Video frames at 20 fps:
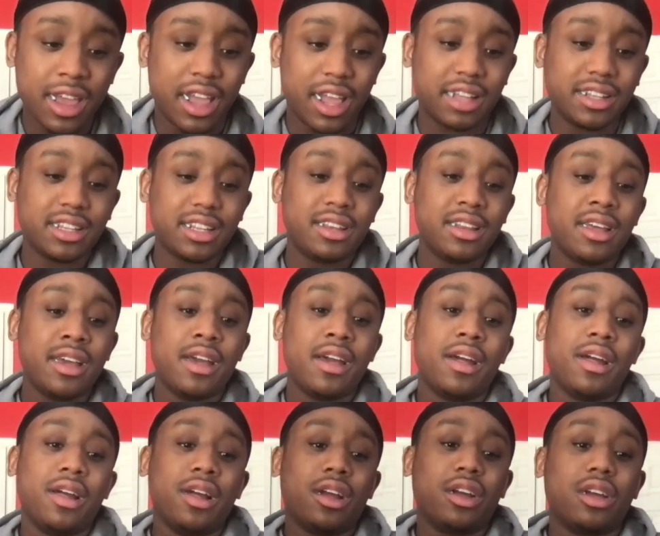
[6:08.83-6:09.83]
And then
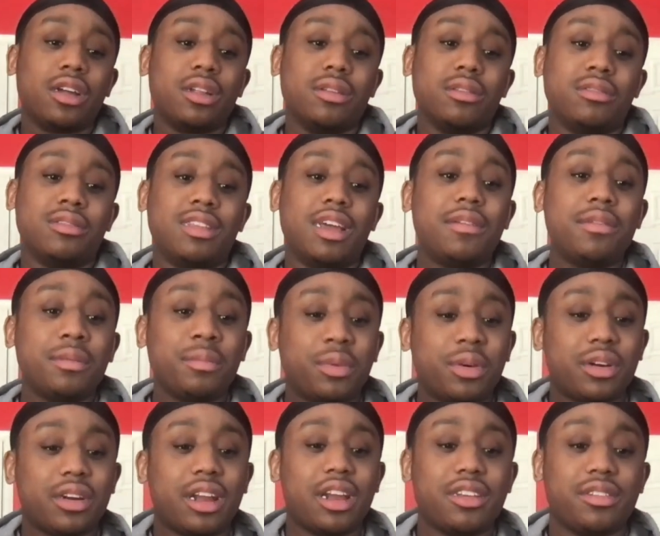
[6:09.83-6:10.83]
Devin
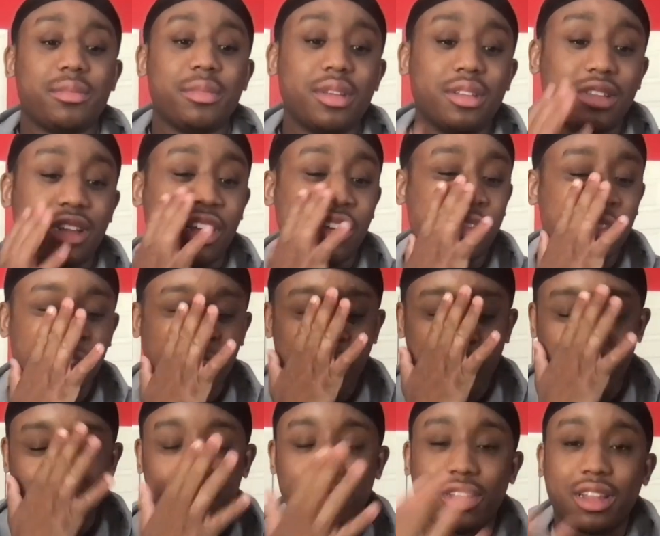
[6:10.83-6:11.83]
Booker they feel like,